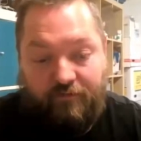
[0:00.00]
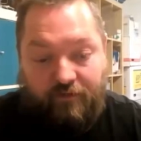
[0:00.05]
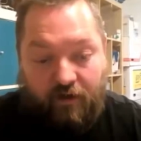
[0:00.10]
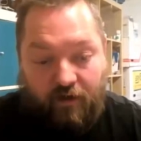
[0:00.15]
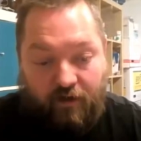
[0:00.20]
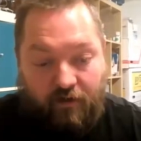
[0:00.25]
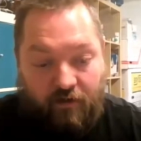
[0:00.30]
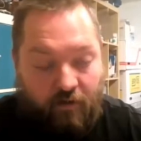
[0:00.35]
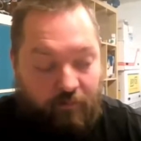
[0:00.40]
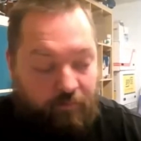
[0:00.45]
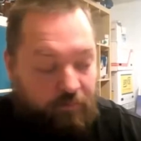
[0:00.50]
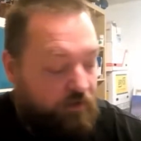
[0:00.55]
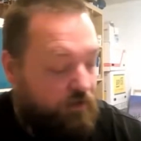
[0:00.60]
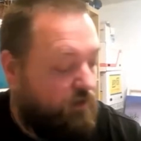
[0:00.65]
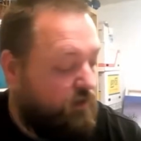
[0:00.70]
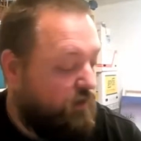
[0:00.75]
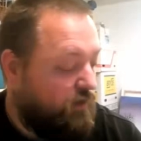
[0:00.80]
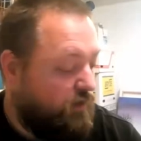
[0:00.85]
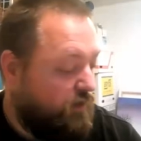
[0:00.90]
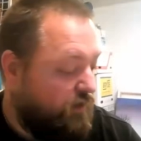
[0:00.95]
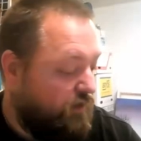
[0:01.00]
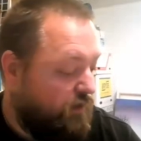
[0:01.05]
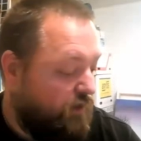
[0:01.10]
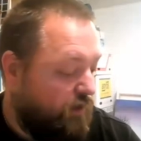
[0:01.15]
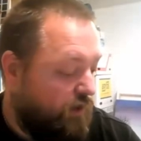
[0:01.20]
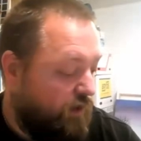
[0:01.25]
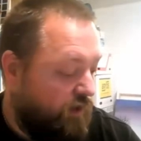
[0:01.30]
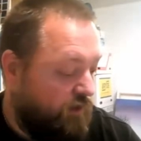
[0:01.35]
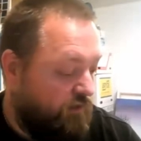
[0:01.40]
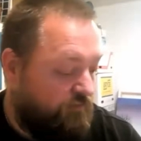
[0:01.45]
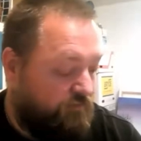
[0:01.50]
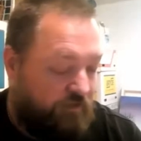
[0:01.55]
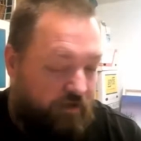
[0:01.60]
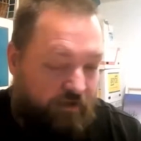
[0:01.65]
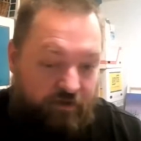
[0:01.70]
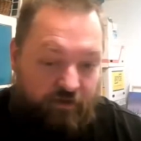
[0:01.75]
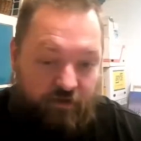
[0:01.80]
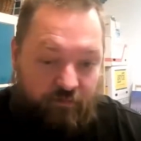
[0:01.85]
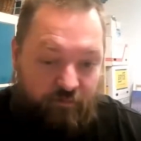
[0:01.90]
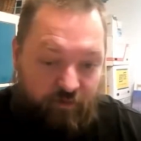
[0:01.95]
guy up, I'll
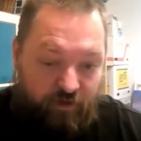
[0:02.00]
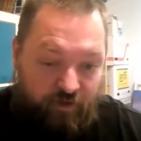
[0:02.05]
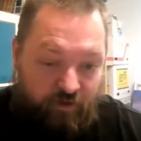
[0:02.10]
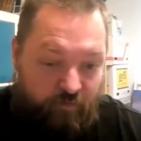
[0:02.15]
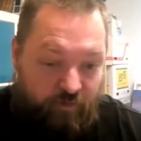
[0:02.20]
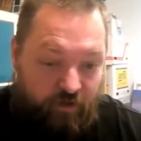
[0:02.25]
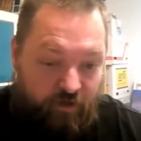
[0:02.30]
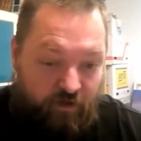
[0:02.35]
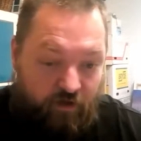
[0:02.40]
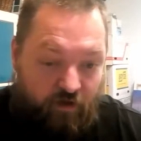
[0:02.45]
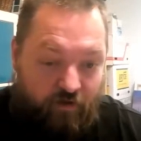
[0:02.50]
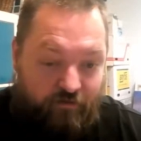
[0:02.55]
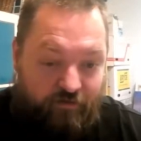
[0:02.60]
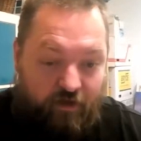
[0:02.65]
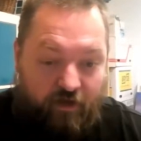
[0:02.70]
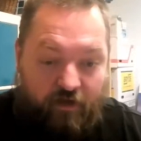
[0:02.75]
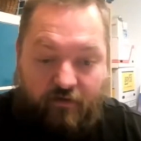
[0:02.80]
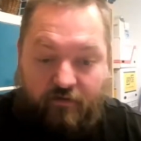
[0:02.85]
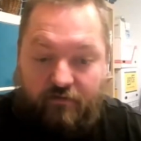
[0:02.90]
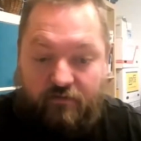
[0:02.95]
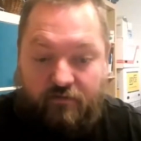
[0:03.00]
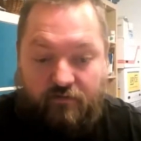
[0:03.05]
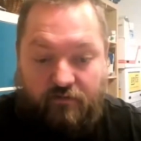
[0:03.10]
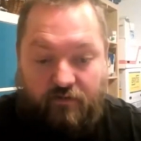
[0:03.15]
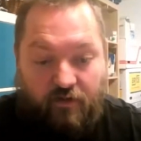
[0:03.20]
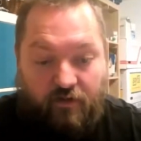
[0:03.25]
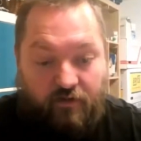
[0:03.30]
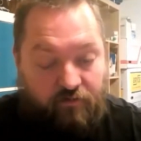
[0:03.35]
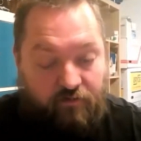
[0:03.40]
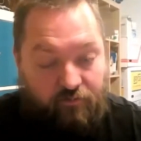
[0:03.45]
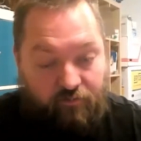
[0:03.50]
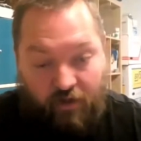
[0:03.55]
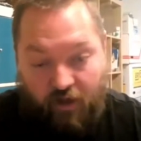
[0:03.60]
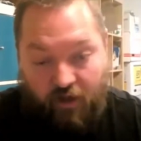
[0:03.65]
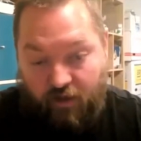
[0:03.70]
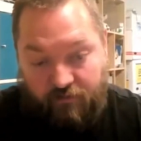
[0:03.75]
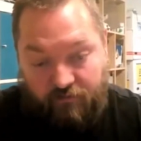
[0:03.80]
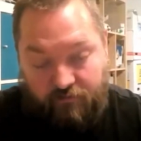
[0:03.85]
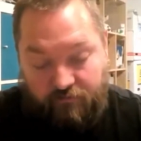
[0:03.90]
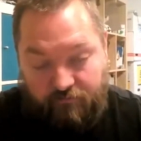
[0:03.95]
find him in my contacts and do
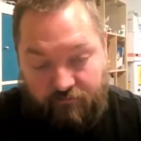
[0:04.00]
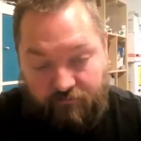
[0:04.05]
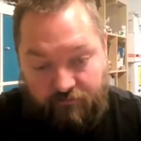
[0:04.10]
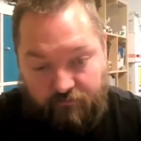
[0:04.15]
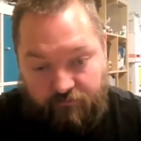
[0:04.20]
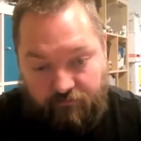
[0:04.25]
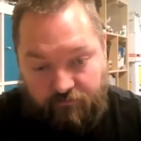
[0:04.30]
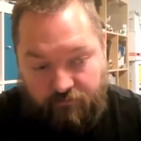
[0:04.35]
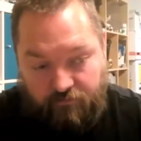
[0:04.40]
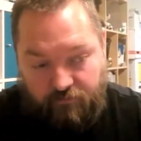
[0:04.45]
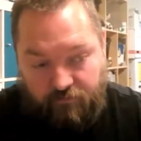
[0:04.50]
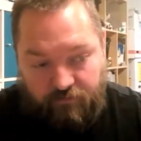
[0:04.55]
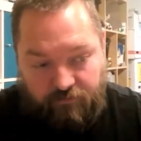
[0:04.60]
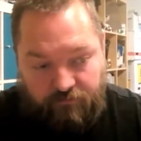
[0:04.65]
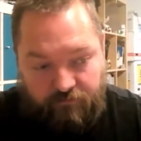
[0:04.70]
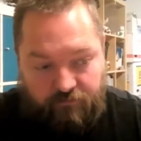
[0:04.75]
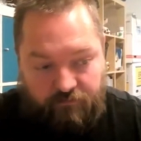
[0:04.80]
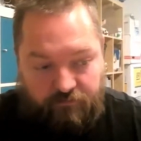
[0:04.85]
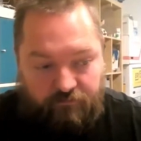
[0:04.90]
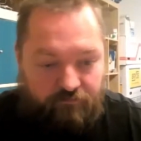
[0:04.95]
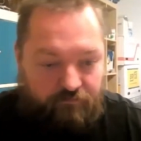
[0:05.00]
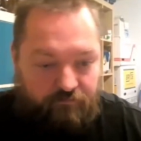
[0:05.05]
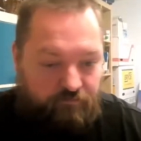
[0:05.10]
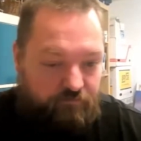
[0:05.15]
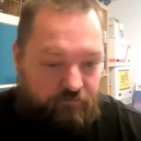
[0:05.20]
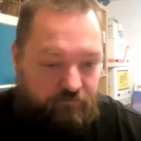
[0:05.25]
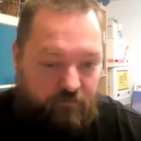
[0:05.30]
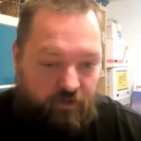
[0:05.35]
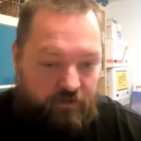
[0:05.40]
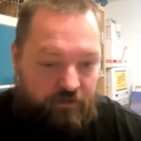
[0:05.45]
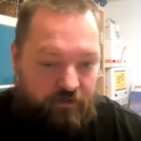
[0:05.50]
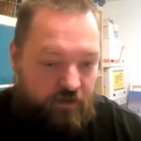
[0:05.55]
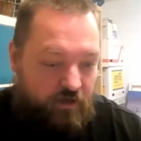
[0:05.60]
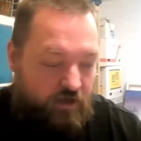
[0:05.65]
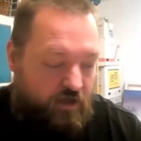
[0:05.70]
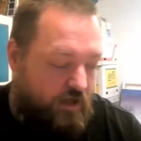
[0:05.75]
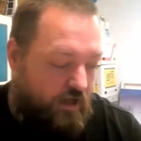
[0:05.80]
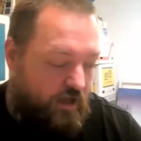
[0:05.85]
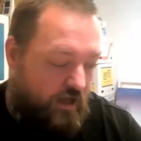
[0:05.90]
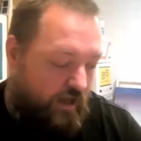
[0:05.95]
that. Uh, and
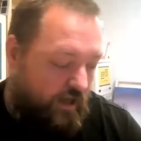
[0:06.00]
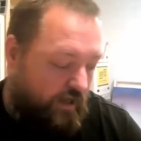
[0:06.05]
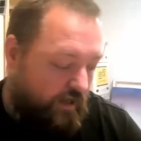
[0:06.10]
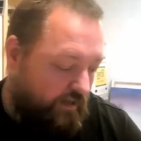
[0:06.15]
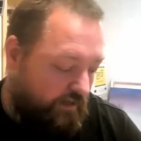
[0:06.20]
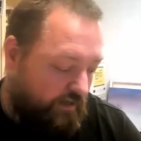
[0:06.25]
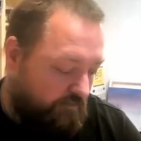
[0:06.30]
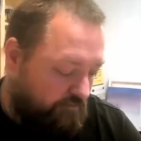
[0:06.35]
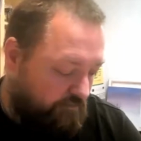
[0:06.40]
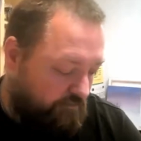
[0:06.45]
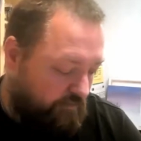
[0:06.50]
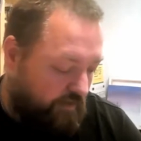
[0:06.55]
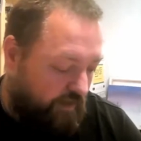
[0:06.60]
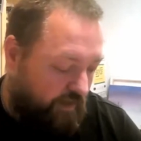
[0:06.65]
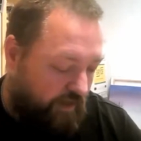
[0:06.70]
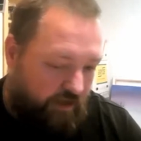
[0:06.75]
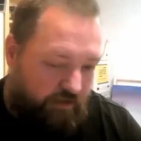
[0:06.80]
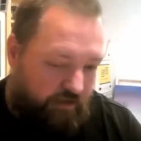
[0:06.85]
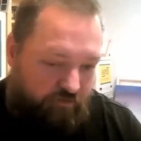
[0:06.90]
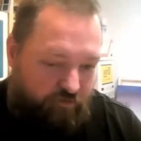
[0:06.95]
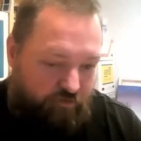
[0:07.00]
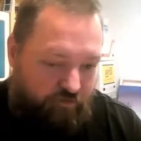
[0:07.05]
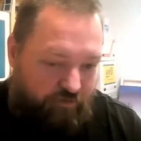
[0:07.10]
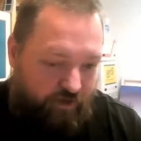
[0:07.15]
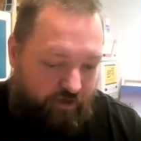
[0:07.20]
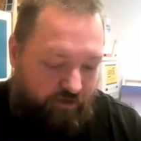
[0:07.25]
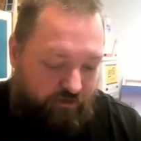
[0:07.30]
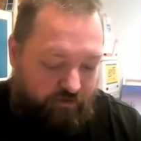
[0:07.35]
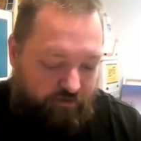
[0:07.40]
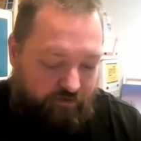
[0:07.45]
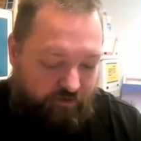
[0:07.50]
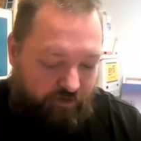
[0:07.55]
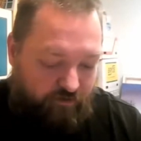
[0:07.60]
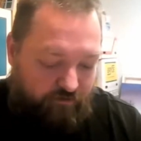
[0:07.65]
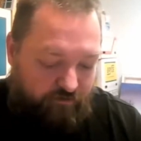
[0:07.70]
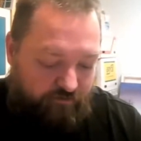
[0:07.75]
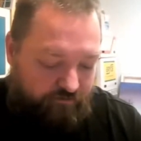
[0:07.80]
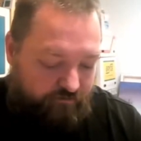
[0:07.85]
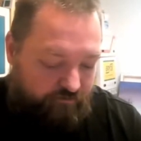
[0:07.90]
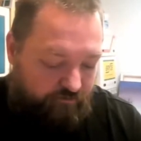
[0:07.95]
as you said
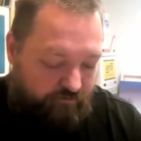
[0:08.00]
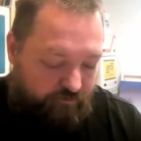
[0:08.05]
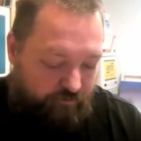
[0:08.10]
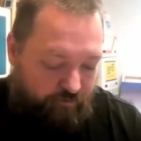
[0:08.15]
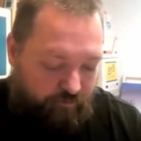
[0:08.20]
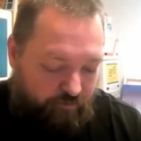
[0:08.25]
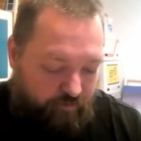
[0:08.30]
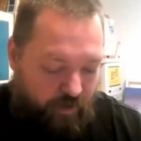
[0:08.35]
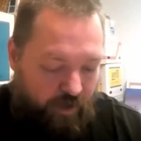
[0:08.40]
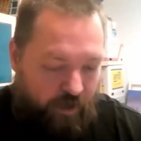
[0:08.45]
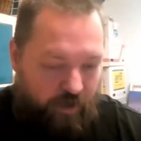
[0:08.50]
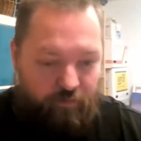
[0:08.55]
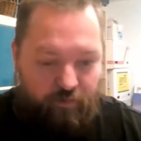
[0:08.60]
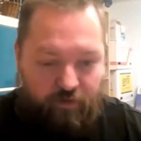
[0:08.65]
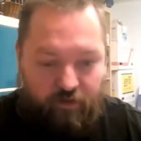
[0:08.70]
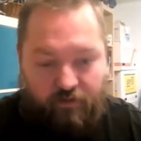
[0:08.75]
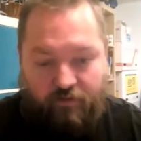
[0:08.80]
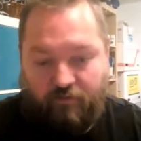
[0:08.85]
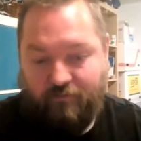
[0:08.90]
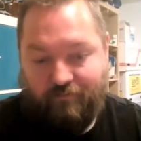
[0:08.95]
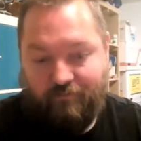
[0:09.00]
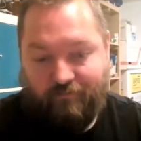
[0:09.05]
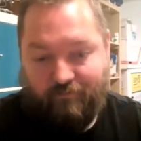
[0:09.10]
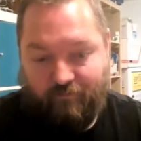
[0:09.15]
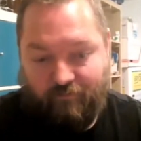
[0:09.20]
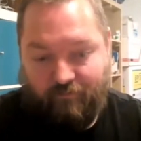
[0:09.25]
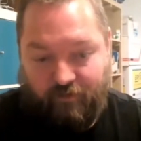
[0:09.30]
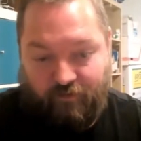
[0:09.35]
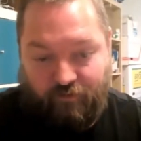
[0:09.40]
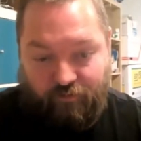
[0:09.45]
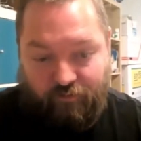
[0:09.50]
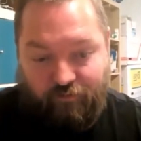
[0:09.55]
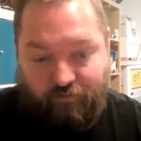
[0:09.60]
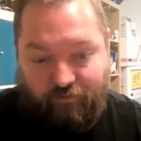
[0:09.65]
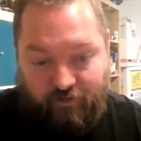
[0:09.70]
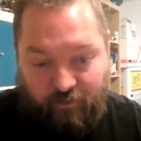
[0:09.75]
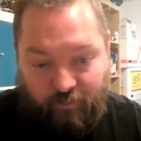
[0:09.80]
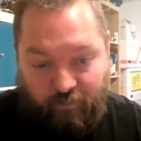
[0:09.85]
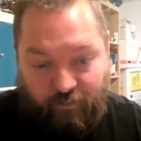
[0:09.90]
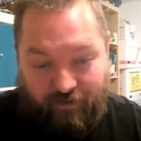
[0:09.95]
yourself, maybe we
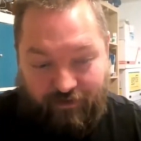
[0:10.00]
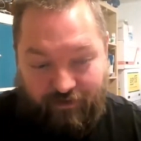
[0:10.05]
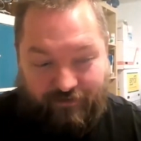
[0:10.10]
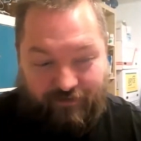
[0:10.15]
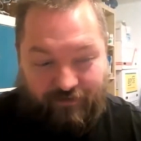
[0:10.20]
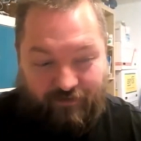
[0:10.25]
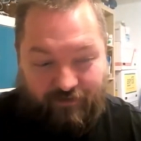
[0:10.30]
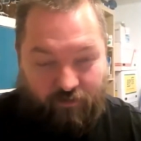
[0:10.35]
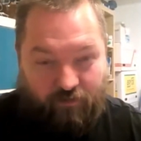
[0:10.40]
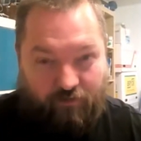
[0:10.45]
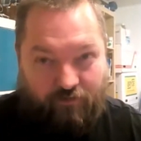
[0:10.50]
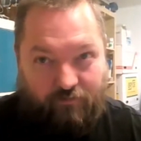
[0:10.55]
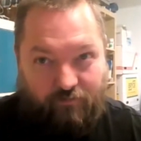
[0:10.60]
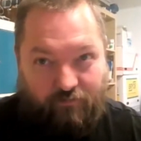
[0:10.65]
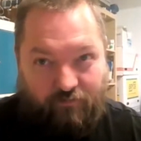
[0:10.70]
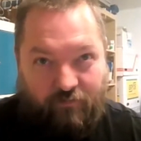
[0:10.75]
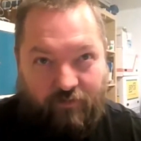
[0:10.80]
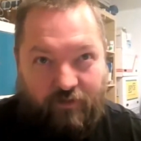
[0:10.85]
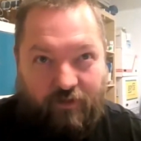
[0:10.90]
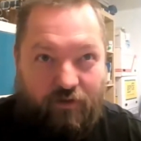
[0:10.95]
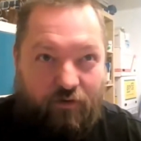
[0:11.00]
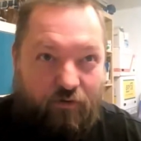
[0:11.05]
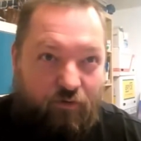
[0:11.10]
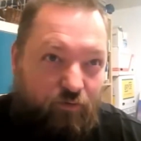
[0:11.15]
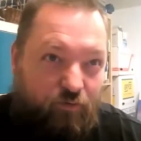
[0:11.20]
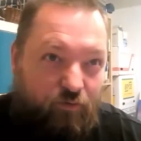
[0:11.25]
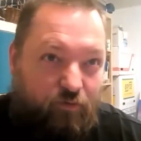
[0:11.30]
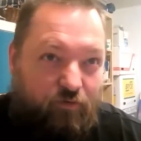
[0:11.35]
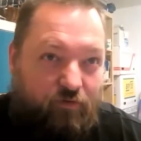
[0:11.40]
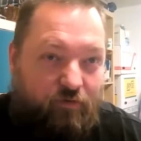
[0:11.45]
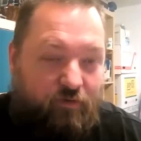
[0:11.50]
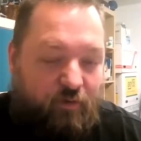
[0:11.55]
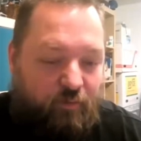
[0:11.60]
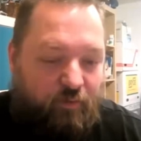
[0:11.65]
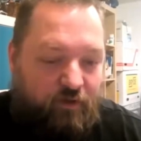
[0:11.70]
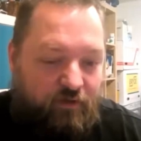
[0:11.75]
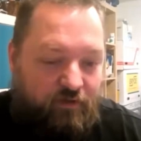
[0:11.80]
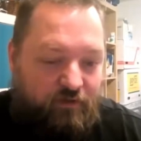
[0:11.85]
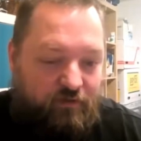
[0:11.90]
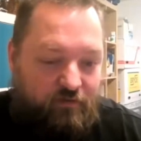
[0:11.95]
use the ability or we lose the
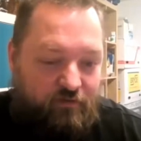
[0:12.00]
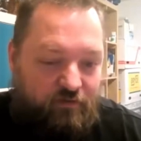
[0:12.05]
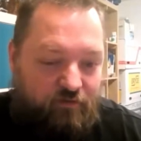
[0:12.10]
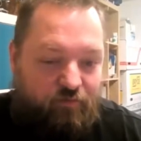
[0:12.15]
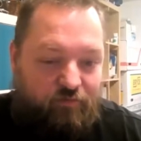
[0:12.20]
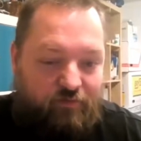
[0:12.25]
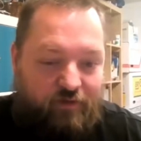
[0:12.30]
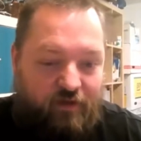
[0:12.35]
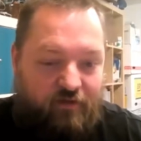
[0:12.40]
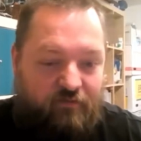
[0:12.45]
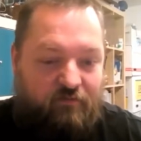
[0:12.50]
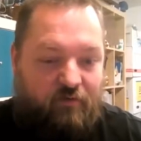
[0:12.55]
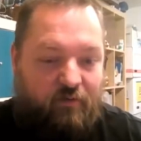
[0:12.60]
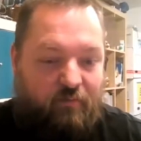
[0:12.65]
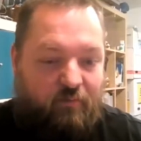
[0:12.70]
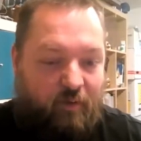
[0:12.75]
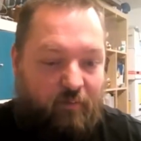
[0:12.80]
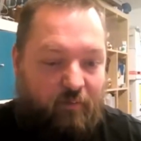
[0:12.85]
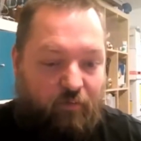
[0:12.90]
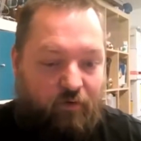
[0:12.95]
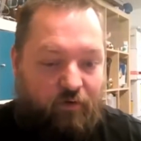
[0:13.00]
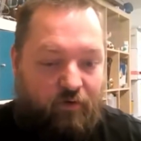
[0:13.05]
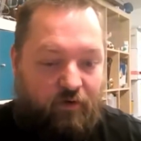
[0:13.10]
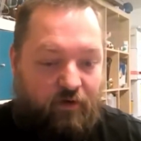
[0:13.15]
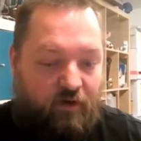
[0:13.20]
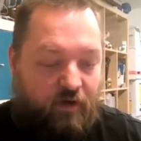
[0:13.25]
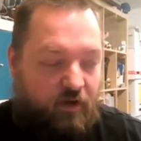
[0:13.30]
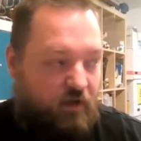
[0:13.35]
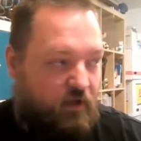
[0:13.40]
ability to then remember